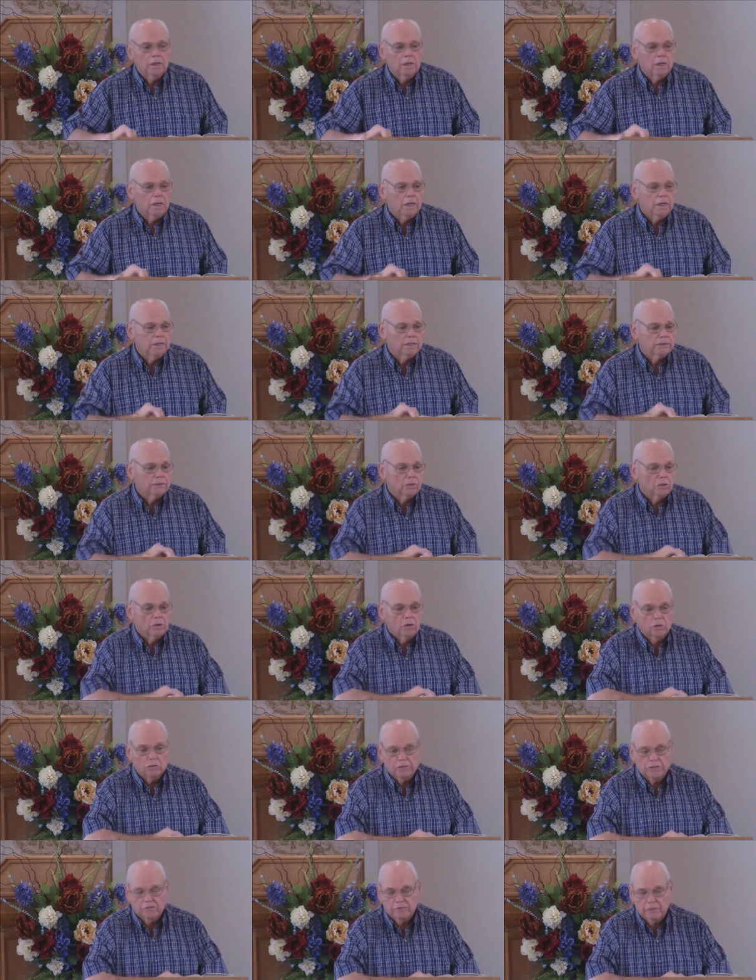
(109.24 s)
And so,
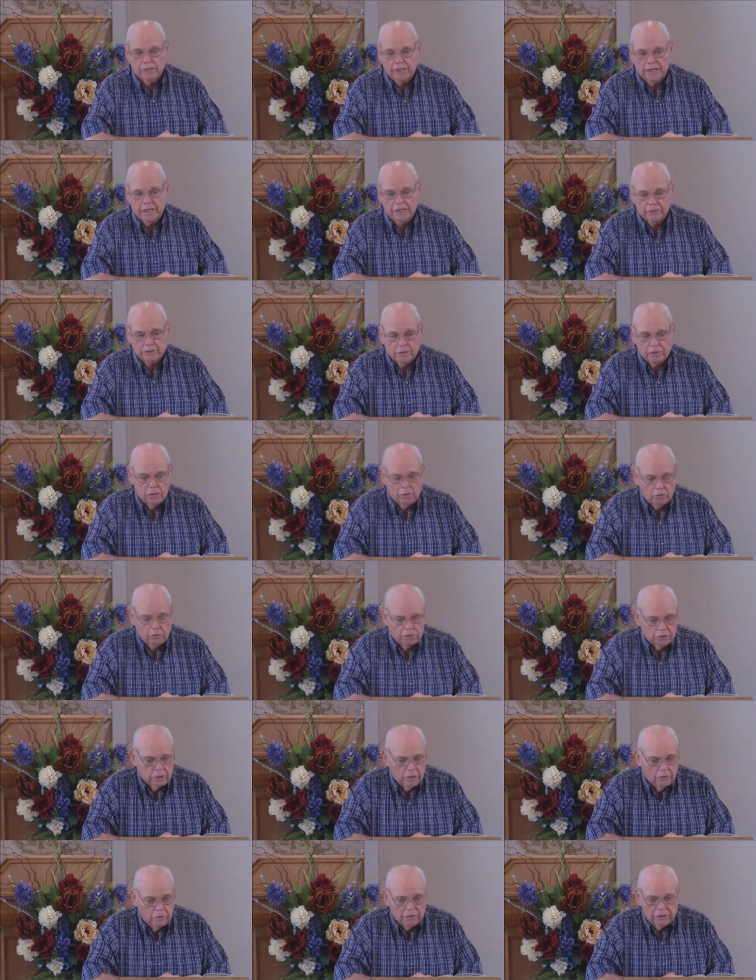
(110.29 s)
because everybody had their
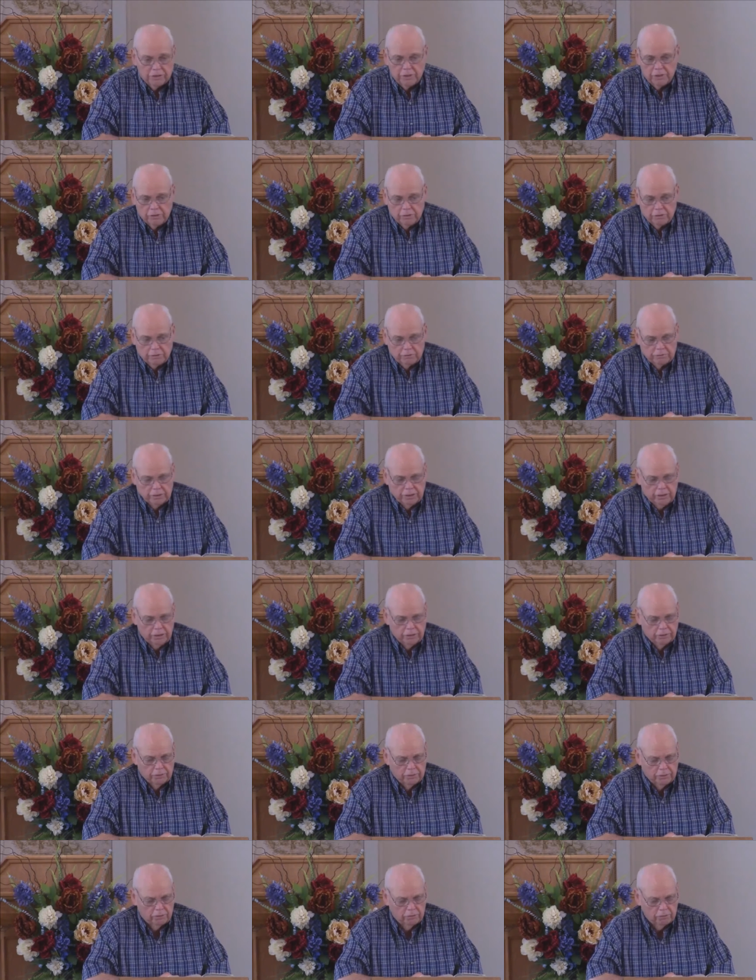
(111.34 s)
clothing on and their
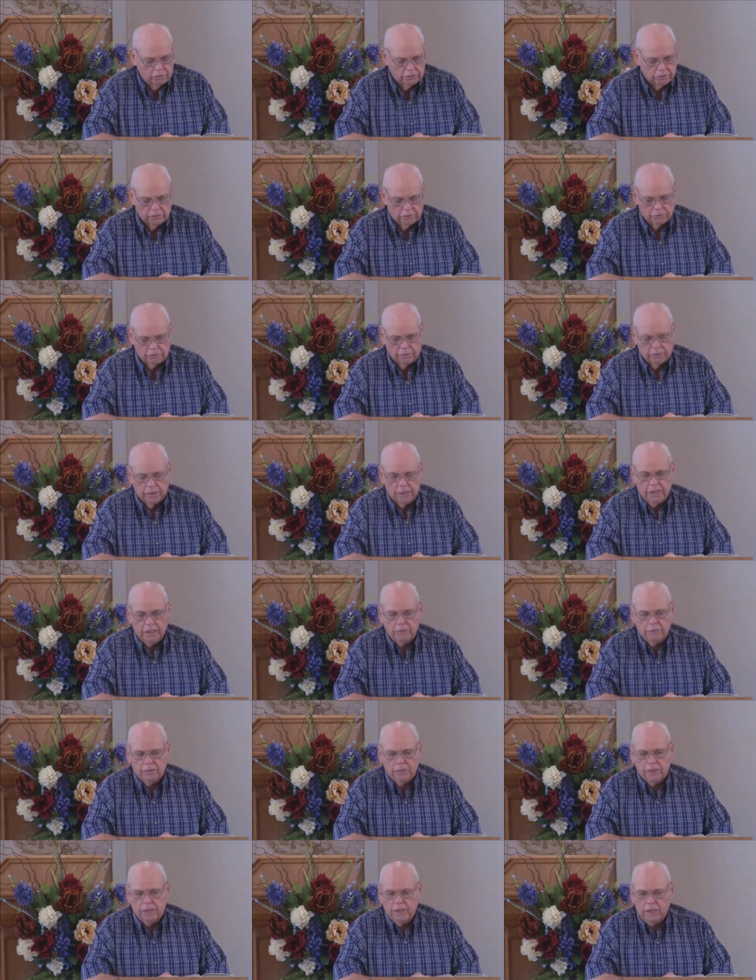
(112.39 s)
gear on, so
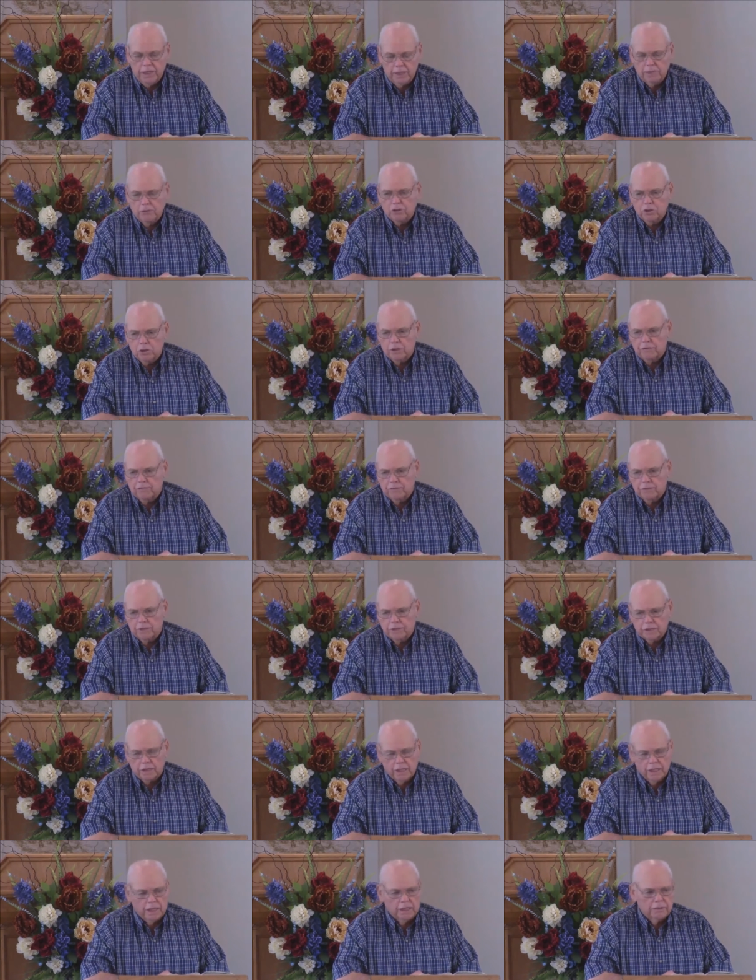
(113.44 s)
he's looking for this
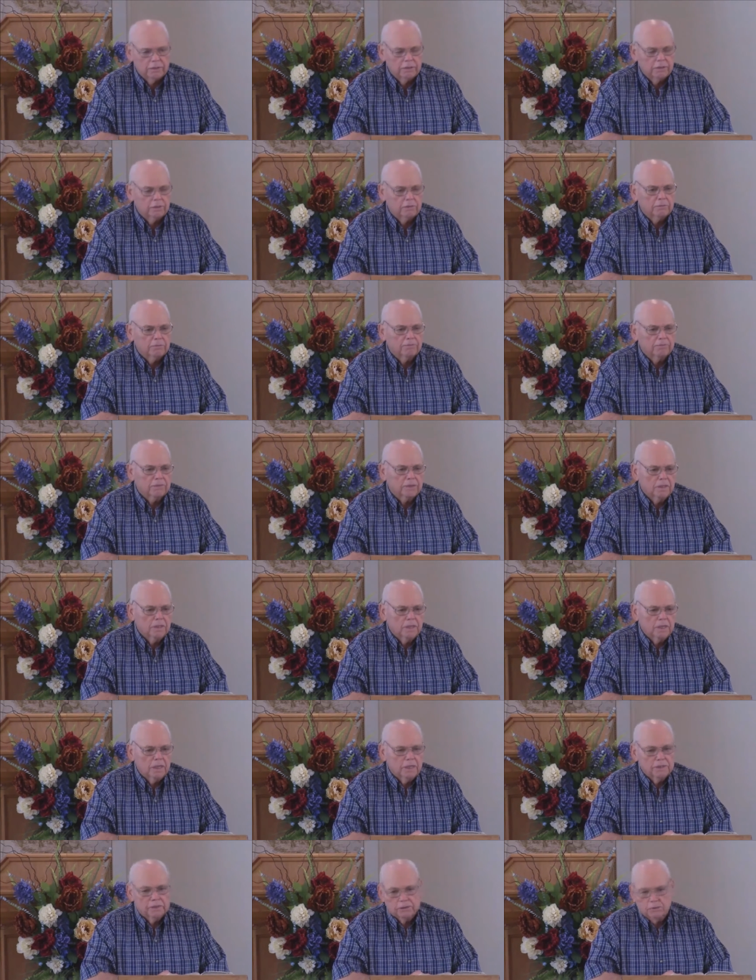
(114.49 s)
guy, you know.
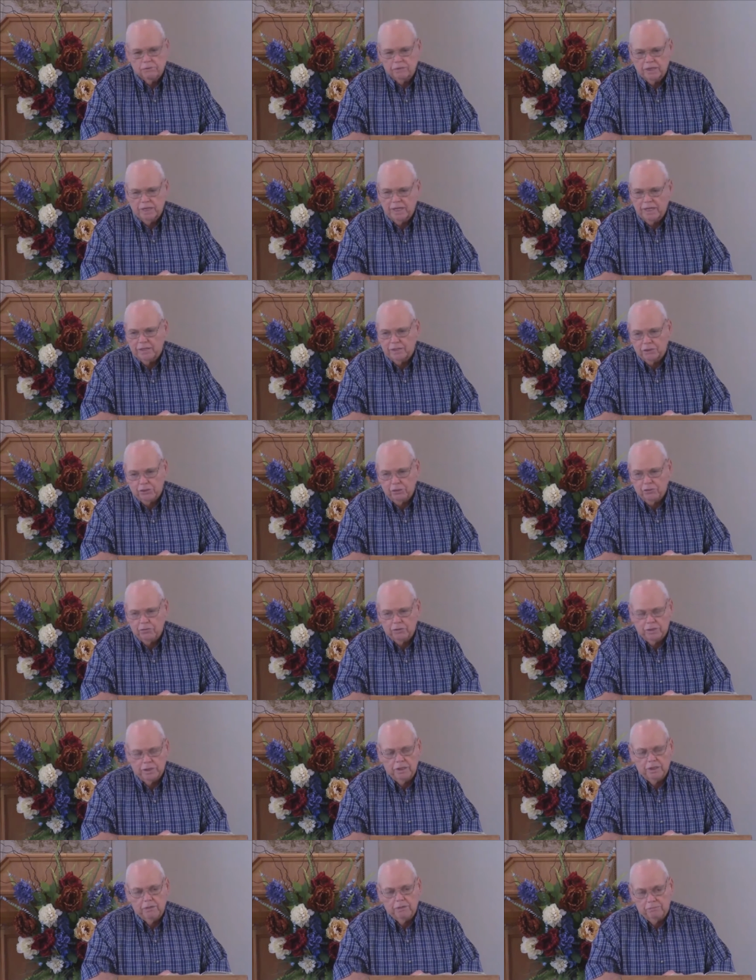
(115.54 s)
And so the guy that knew it,
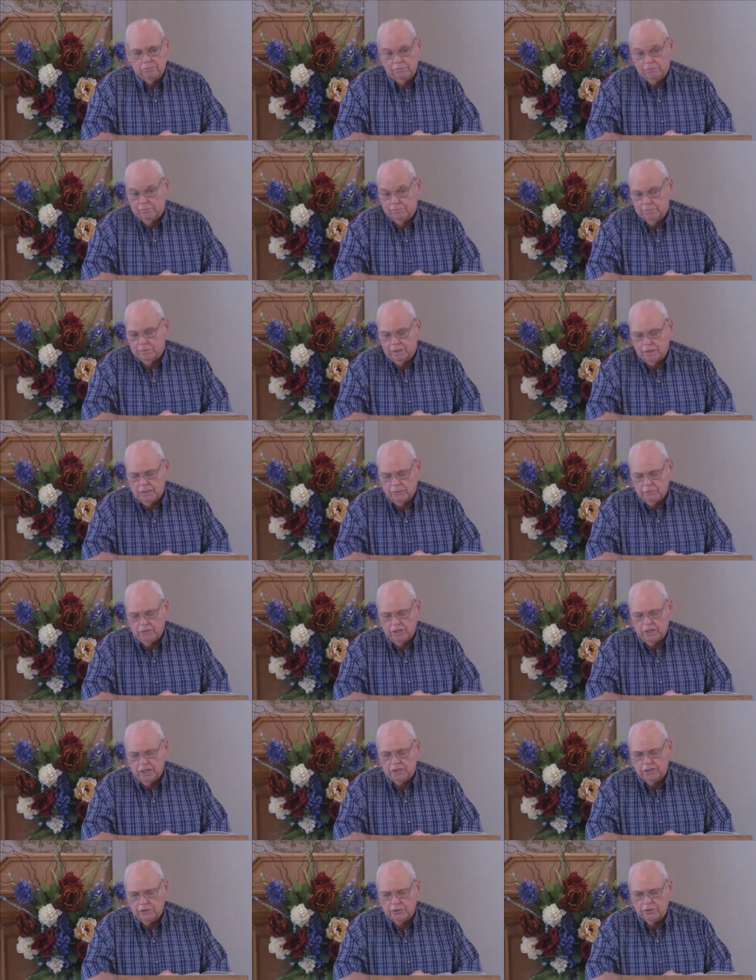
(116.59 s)
he
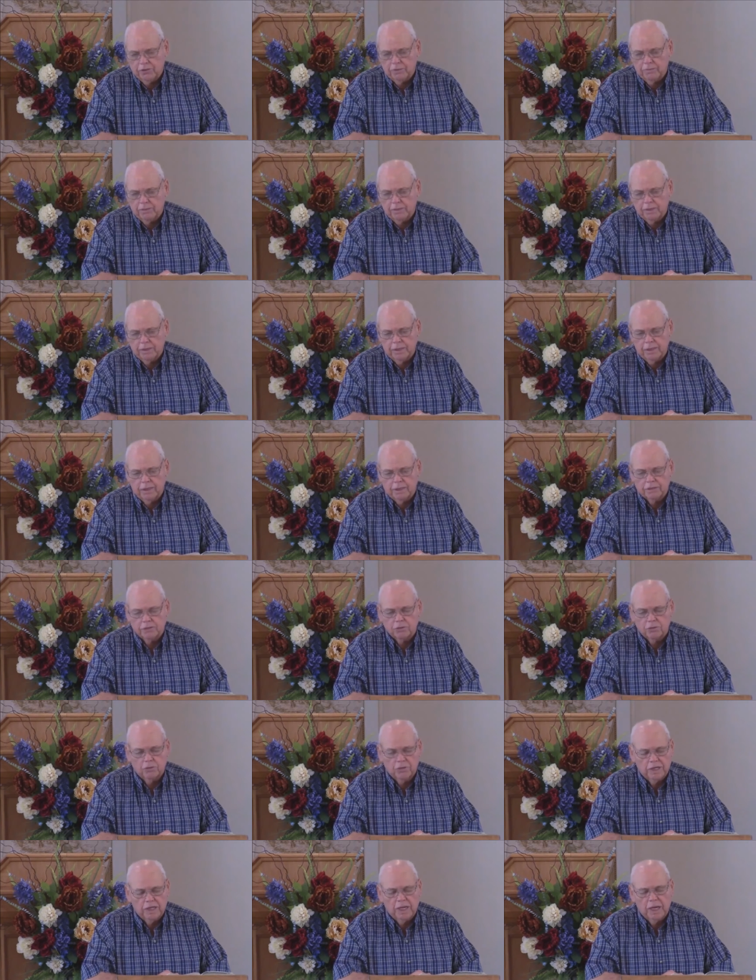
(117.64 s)
could hear him, and so
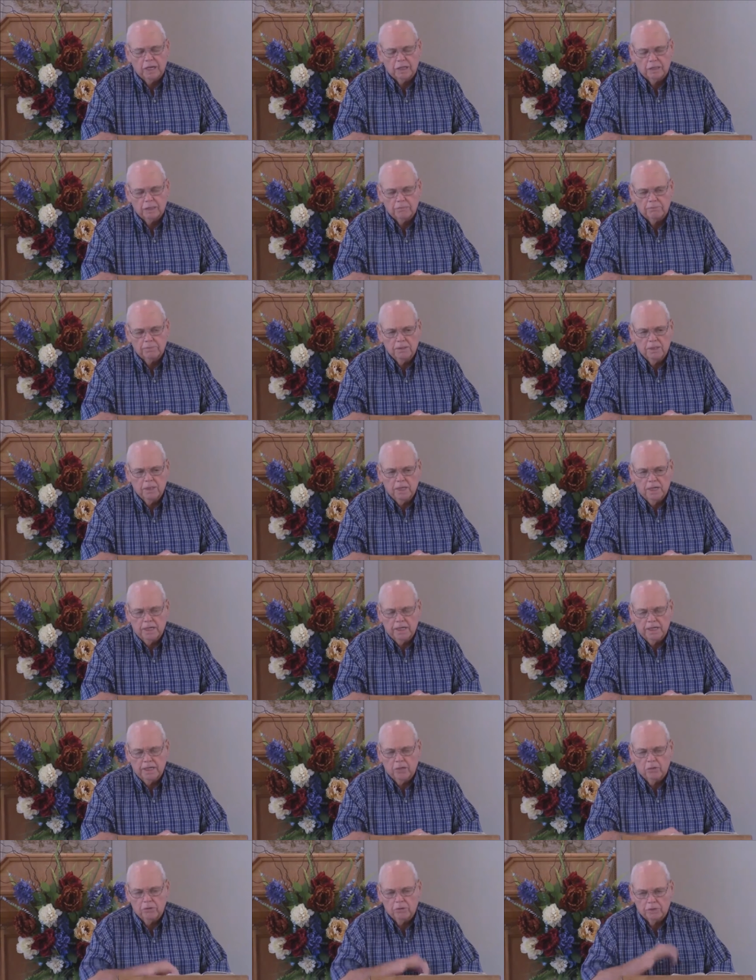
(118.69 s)
he got up and
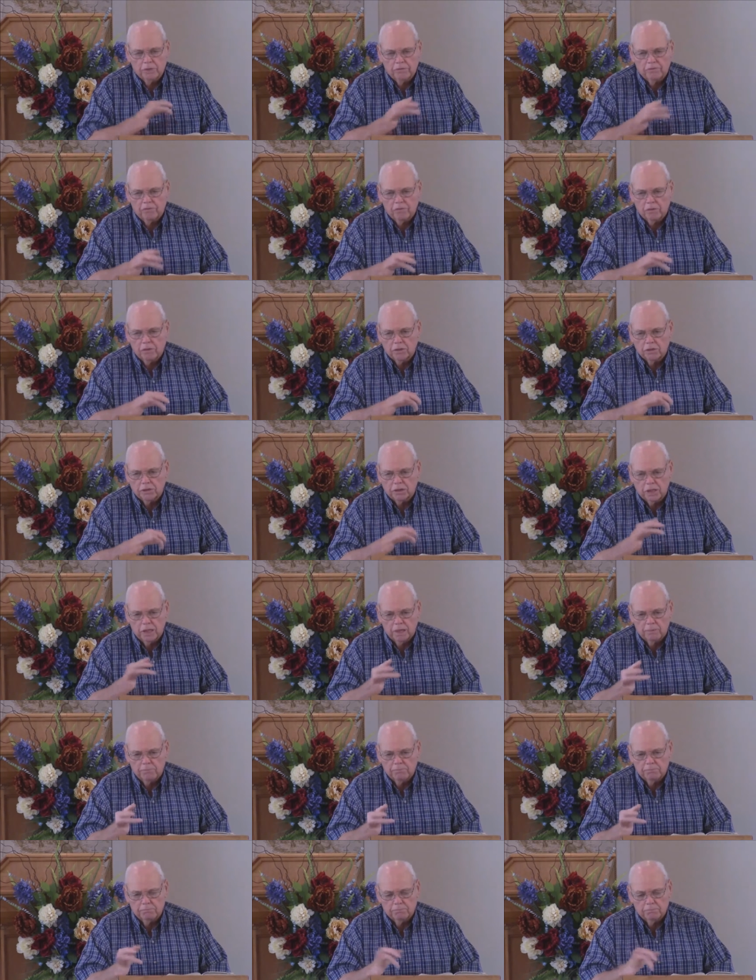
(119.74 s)
he'd go down the fire
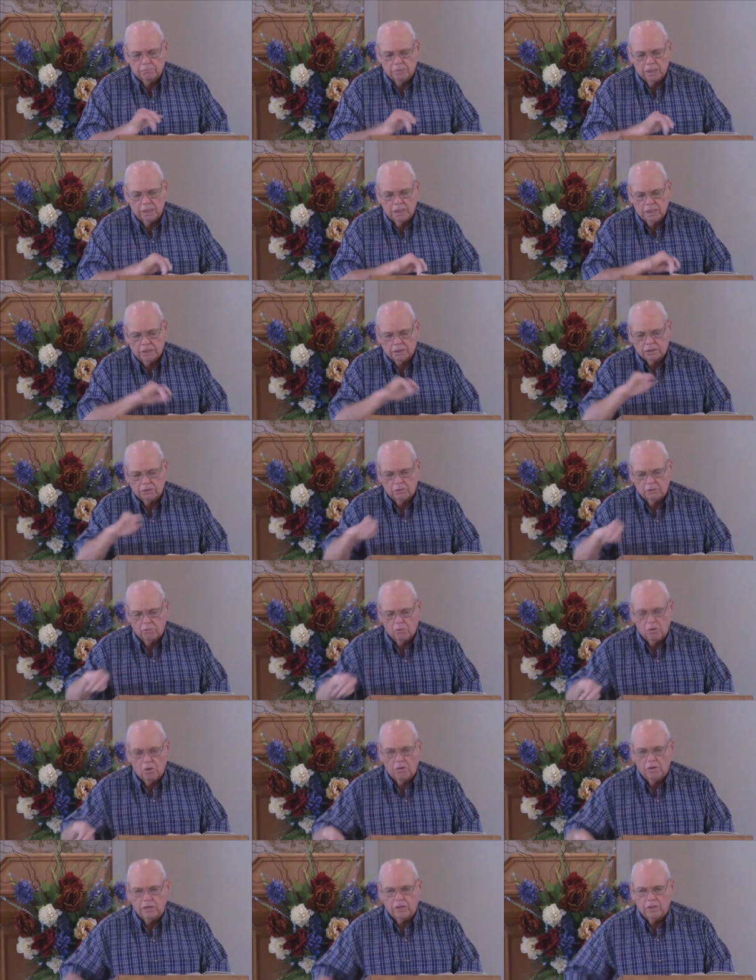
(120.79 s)
escape and he started
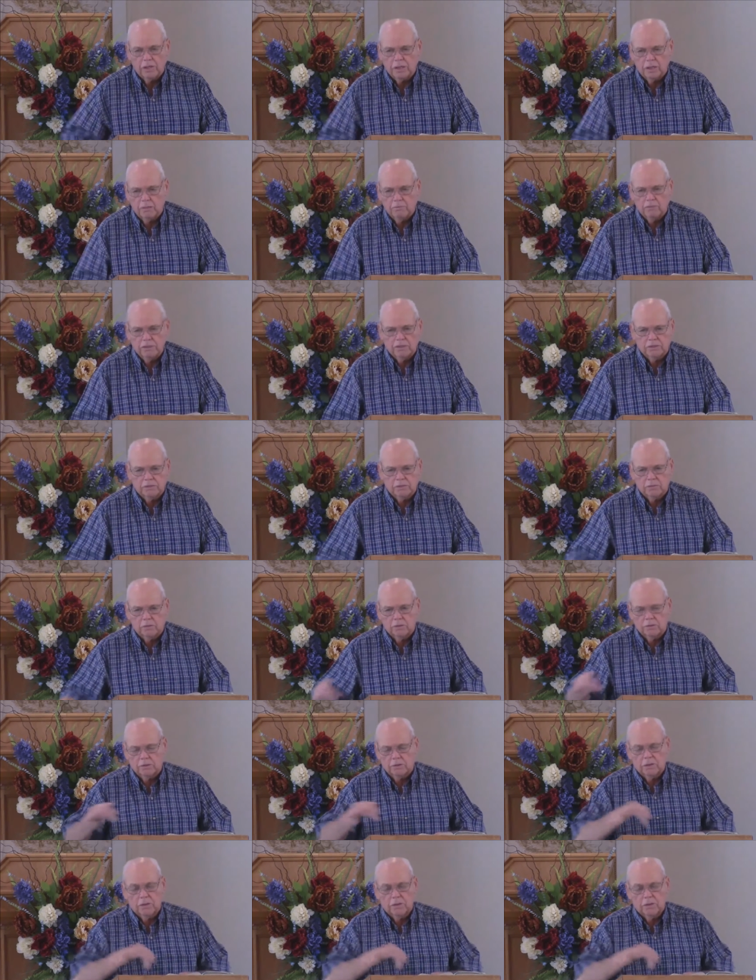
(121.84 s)
walking, and he'd meet the sergeant of the